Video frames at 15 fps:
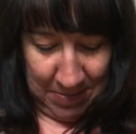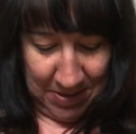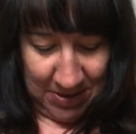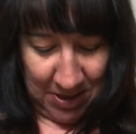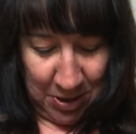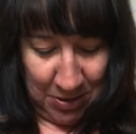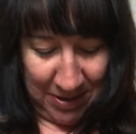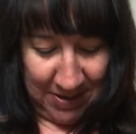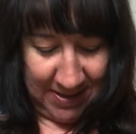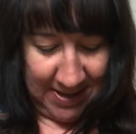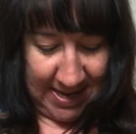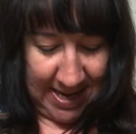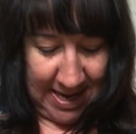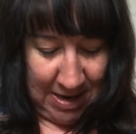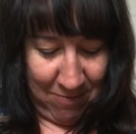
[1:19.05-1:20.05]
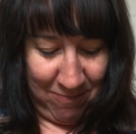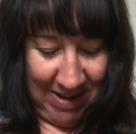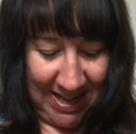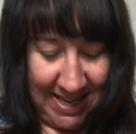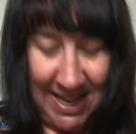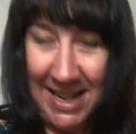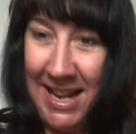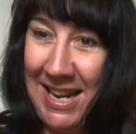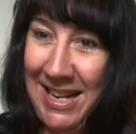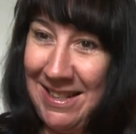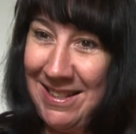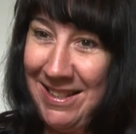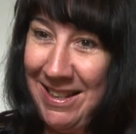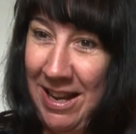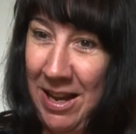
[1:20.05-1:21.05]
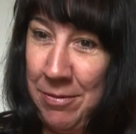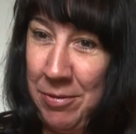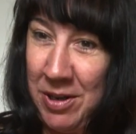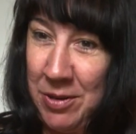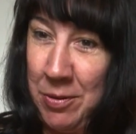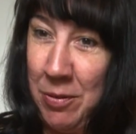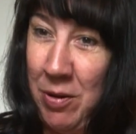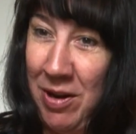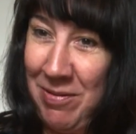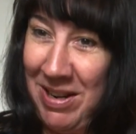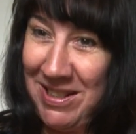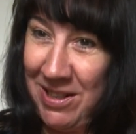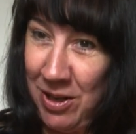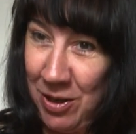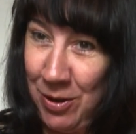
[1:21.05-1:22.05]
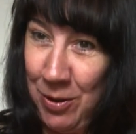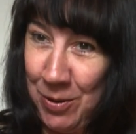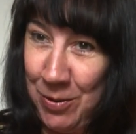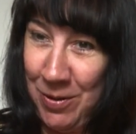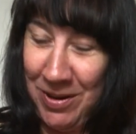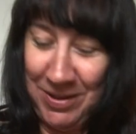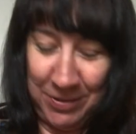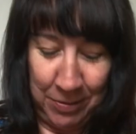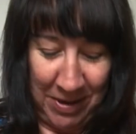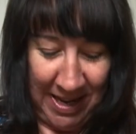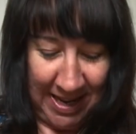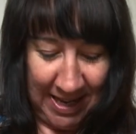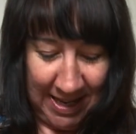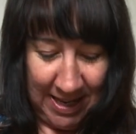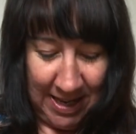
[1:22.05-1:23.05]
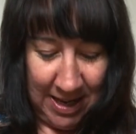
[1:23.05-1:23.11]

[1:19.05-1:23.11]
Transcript: So you can see regulate, because we work round in a clockwise way,